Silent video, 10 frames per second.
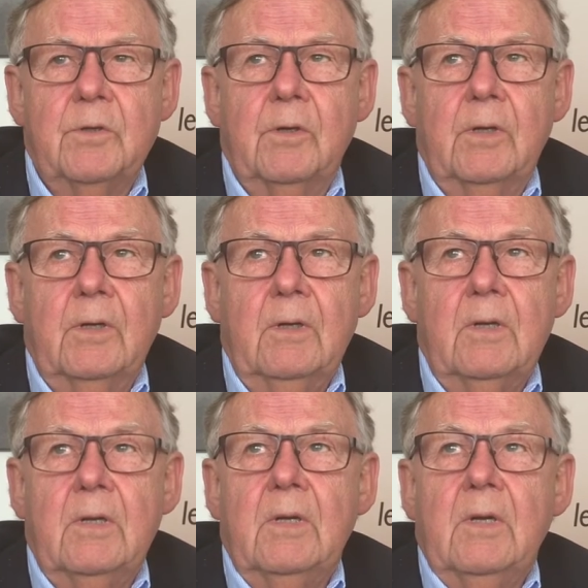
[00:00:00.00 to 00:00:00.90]
Journal,
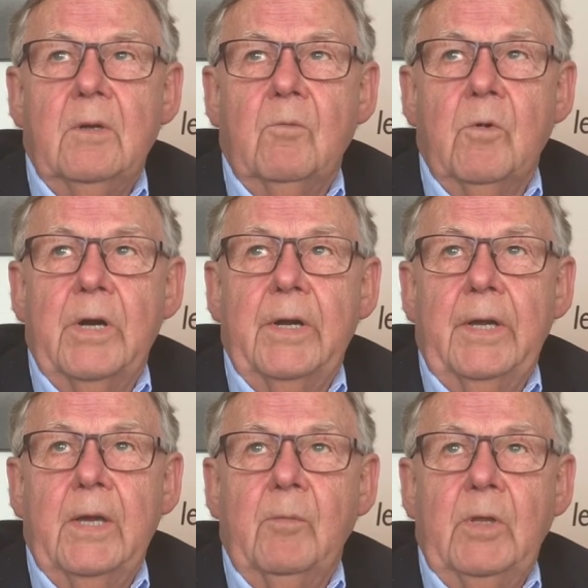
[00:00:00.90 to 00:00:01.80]
where I
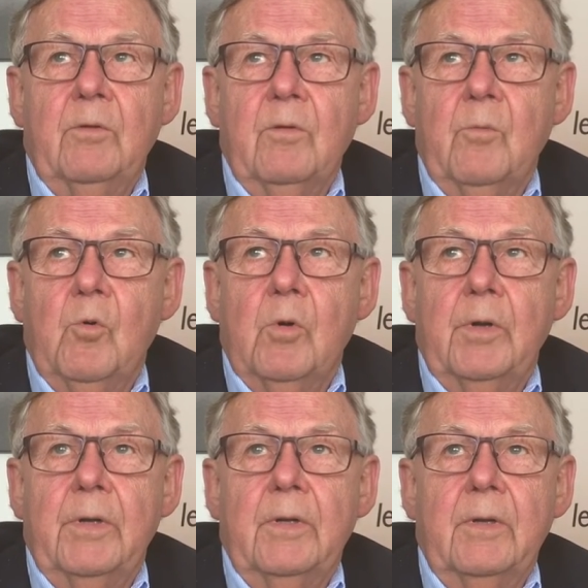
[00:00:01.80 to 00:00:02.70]
came into the board,
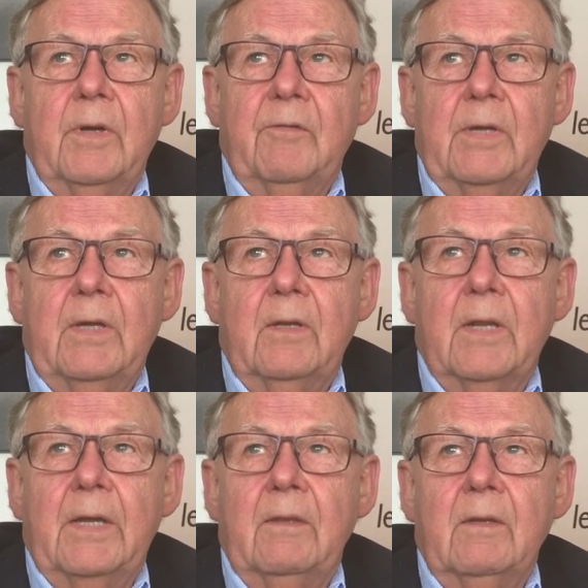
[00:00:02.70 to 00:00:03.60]
I think,
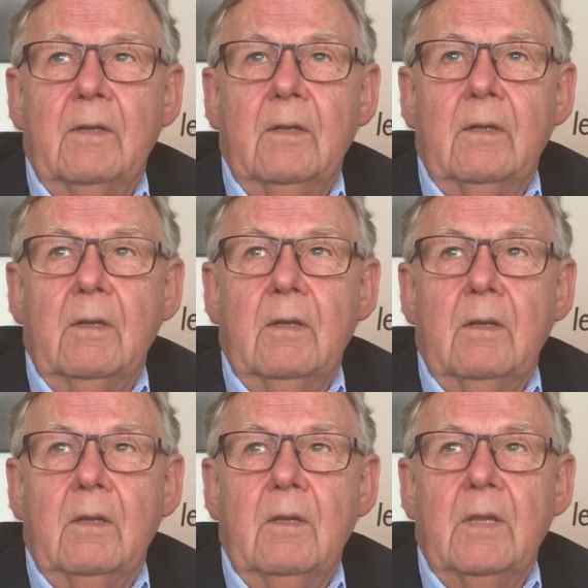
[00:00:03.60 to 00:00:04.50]

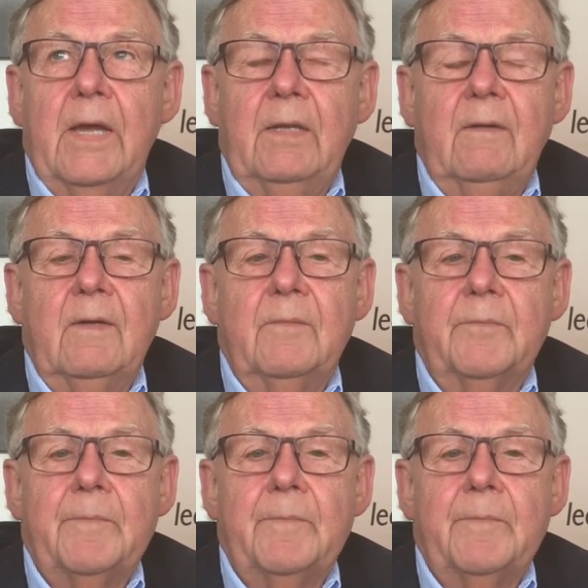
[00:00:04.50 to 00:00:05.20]
1990